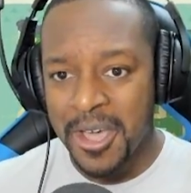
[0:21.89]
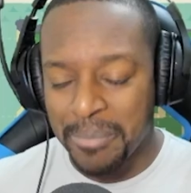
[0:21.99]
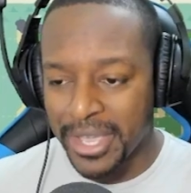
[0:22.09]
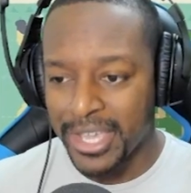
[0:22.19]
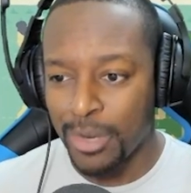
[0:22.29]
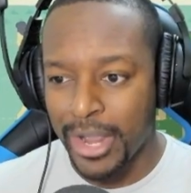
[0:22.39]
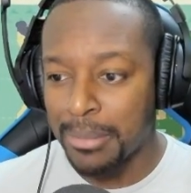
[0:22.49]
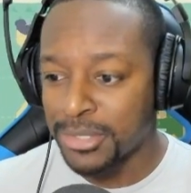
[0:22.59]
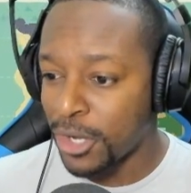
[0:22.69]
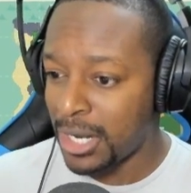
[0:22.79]
But anyway,
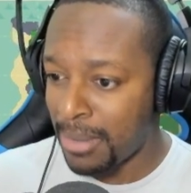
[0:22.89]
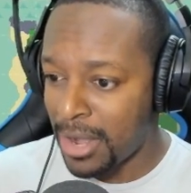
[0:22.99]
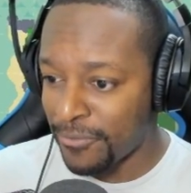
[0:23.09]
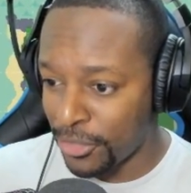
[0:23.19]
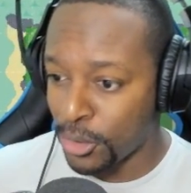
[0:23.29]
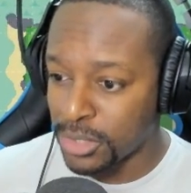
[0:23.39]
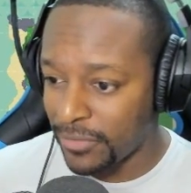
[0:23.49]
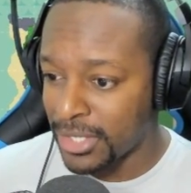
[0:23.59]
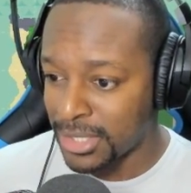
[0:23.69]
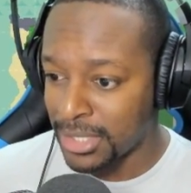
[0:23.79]
I'm talking about for those
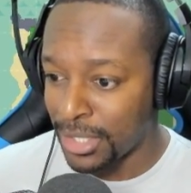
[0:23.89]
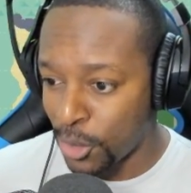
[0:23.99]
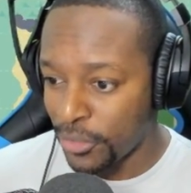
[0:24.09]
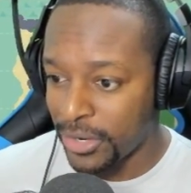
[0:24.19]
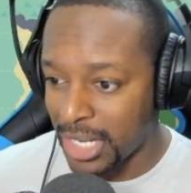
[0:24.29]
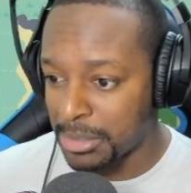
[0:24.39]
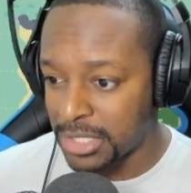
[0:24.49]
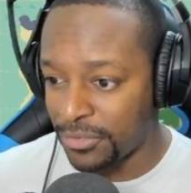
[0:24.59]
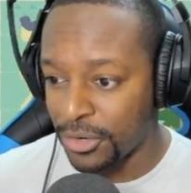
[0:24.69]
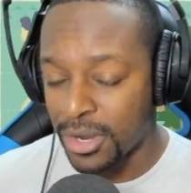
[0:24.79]
of us in the Northern
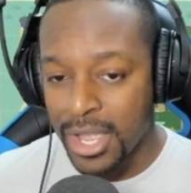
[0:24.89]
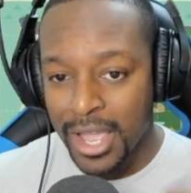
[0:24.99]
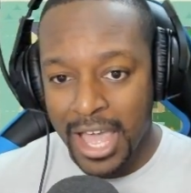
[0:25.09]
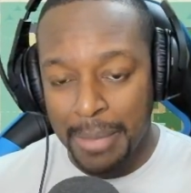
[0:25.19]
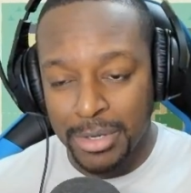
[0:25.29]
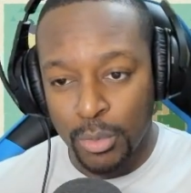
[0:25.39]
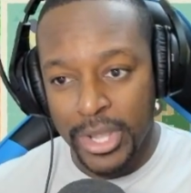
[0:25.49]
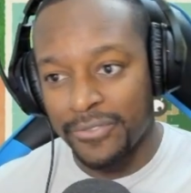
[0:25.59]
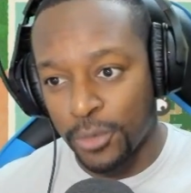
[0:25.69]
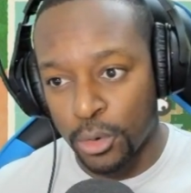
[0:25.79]
Hemisphere, I've been
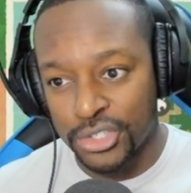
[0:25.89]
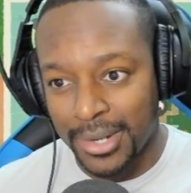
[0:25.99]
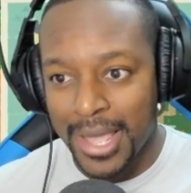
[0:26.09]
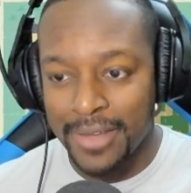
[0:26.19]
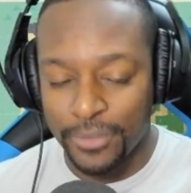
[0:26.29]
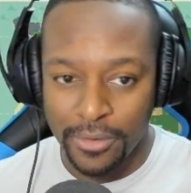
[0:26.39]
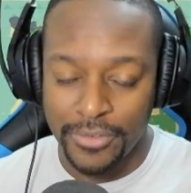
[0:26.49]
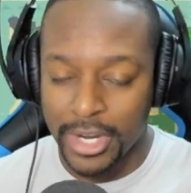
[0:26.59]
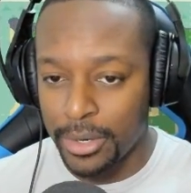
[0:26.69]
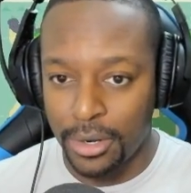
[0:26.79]
waiting for July for a
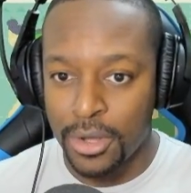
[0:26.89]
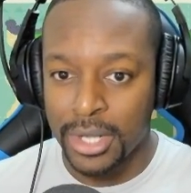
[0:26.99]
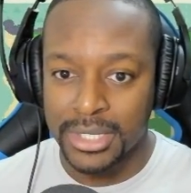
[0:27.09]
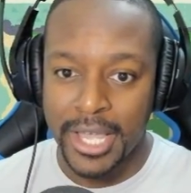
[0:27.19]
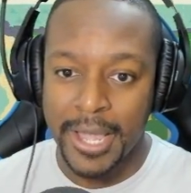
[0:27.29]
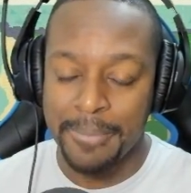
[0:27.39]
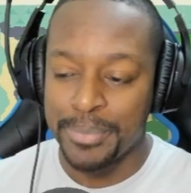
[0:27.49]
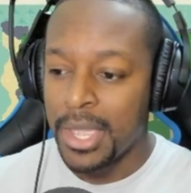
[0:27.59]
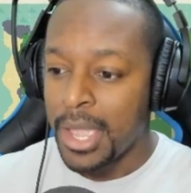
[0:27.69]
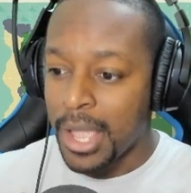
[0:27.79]
very long
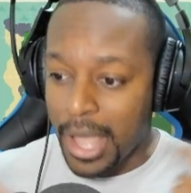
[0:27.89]
time.